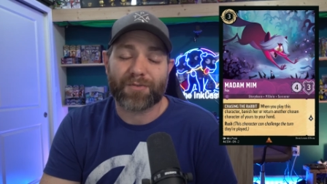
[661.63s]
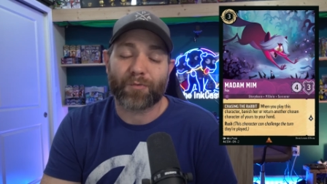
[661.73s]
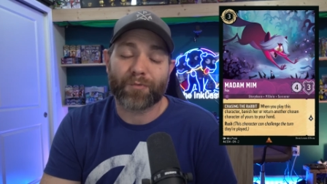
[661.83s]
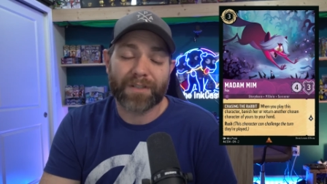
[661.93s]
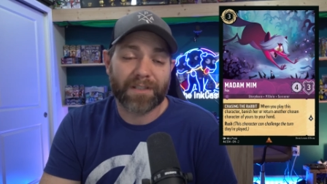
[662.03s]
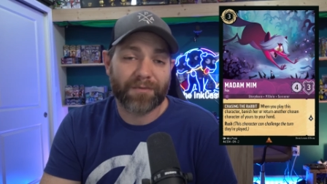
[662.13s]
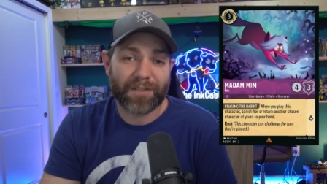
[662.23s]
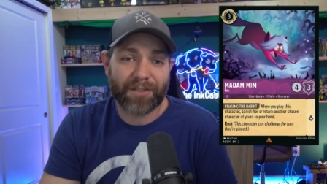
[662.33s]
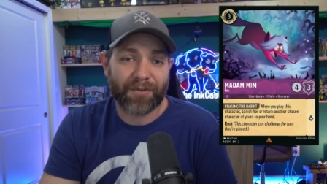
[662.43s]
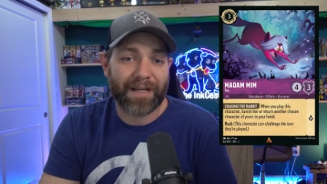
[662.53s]
really,
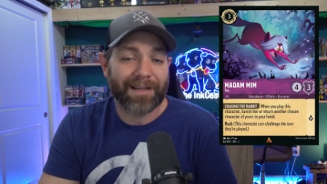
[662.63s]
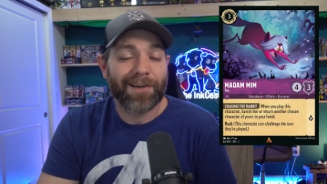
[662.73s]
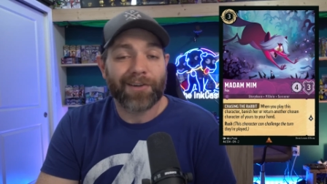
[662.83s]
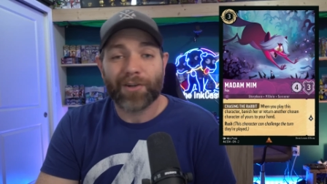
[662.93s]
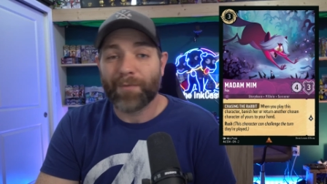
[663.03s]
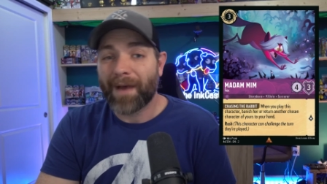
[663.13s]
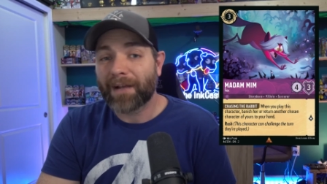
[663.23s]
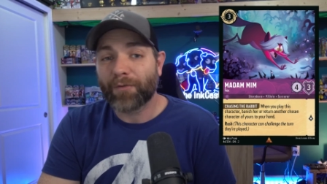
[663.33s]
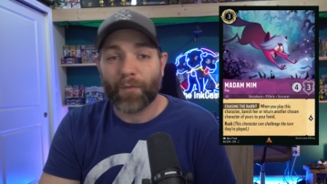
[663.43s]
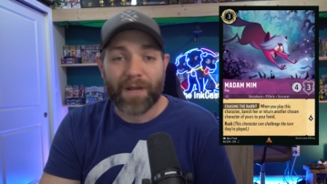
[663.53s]
really great. No
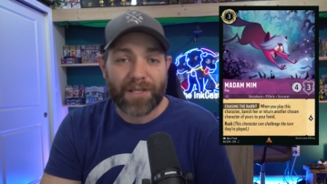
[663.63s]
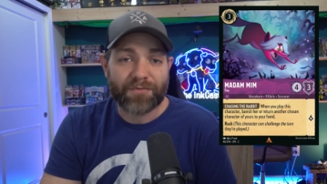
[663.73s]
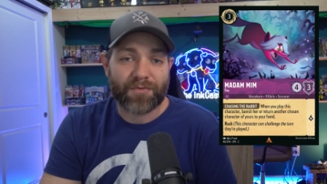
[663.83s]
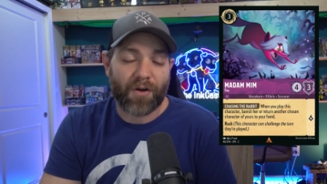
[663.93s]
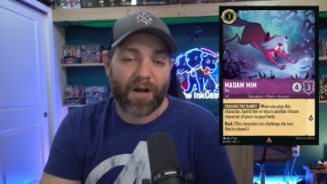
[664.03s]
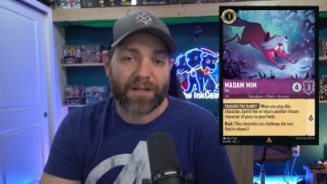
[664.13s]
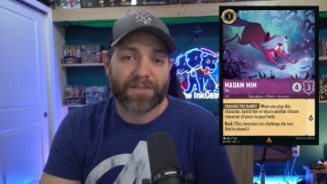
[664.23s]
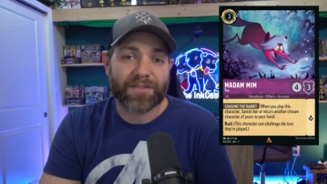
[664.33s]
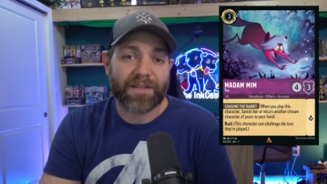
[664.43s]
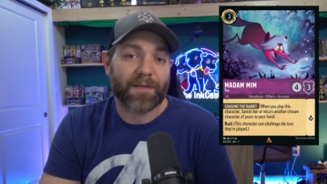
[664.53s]
matter when you draw it,
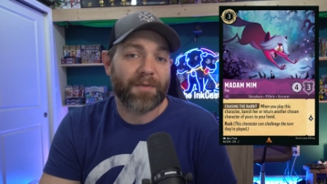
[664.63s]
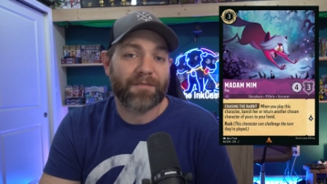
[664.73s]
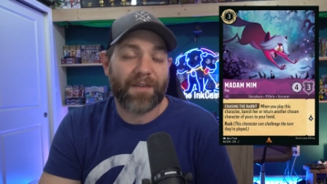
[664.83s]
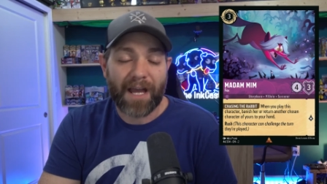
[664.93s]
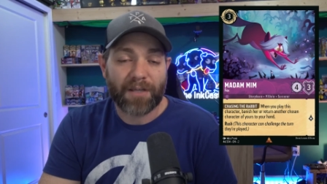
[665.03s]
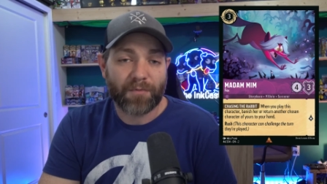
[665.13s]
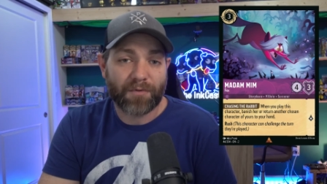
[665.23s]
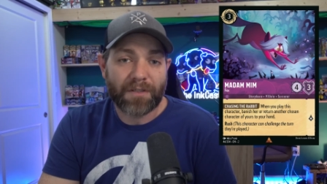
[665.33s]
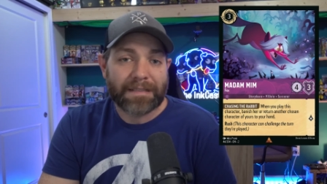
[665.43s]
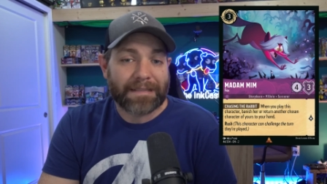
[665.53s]
she's going to be valuable